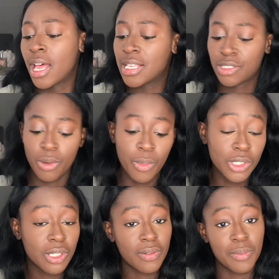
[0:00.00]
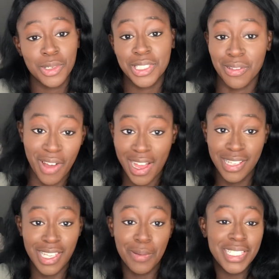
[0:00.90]
so most of
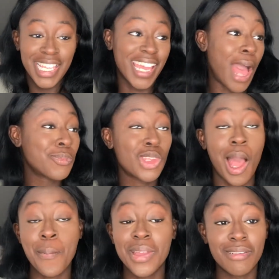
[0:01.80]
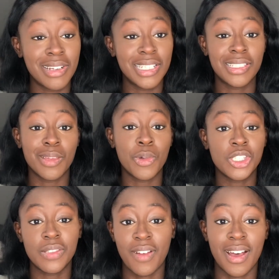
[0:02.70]
us, I'm being realistic.
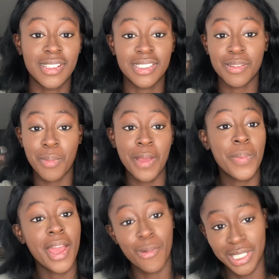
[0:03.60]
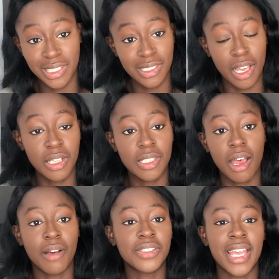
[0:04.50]
Most of us might pay our weddings
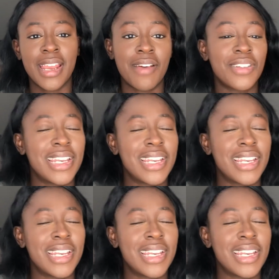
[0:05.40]
ourselves and have a